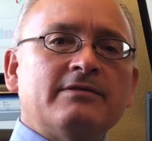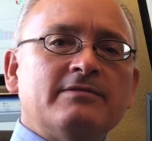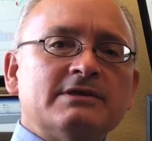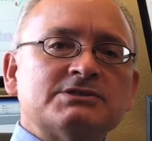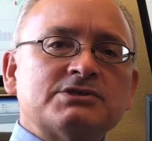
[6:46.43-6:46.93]

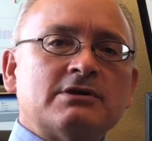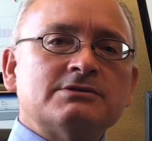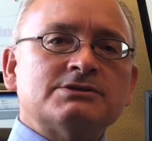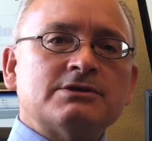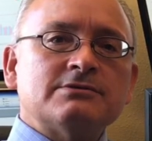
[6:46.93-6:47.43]
This
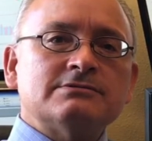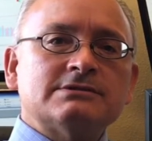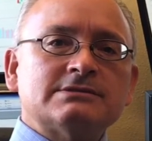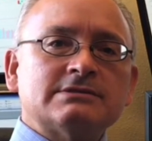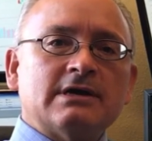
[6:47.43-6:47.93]
chart
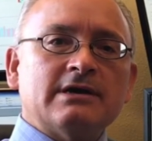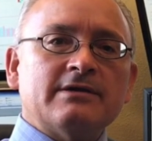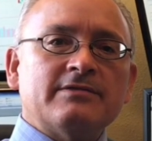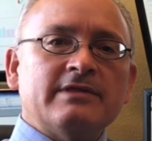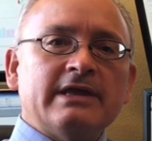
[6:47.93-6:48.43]
shows
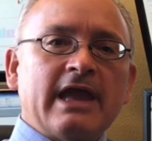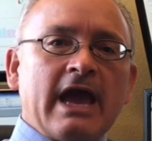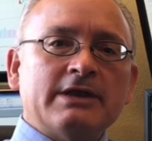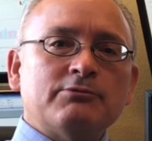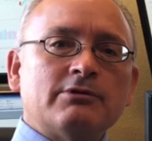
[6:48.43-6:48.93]
the
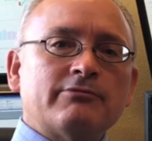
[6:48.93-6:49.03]
annual